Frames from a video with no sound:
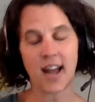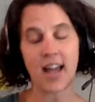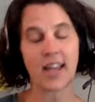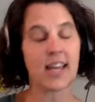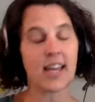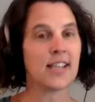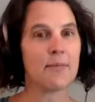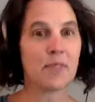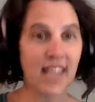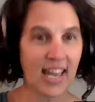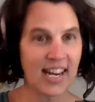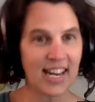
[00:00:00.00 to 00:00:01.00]
I guess I'm
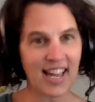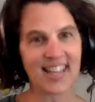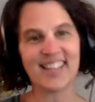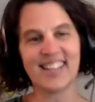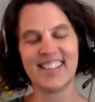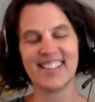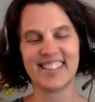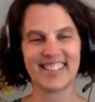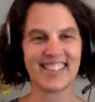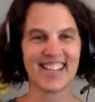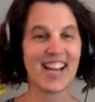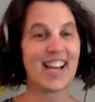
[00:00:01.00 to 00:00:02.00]
getting it.
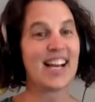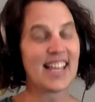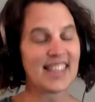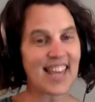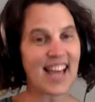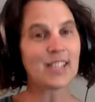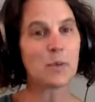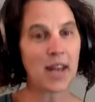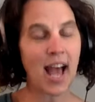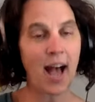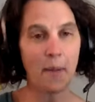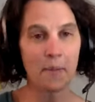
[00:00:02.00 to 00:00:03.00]
That's
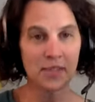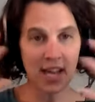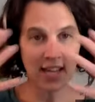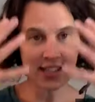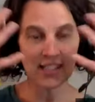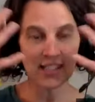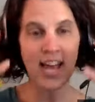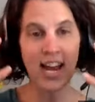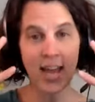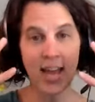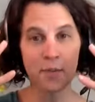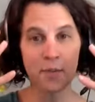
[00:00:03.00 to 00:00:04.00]
what helps us. It's that
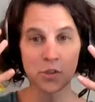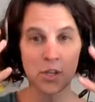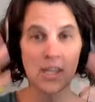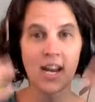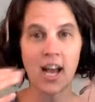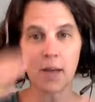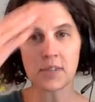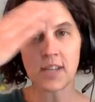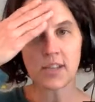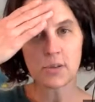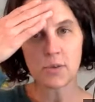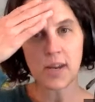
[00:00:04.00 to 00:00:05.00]
imagery that helps
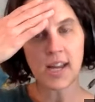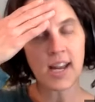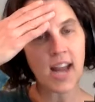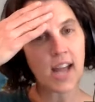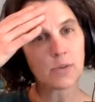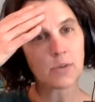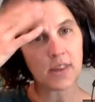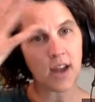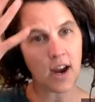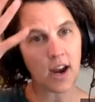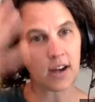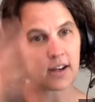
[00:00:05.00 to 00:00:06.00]
us reconnect with
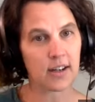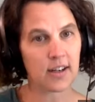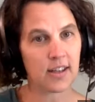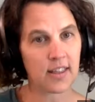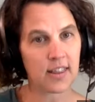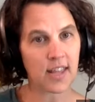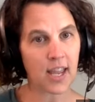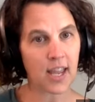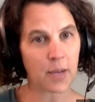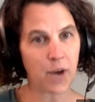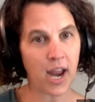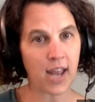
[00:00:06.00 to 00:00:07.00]
our
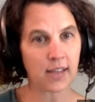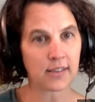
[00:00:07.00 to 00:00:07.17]
thinking brains.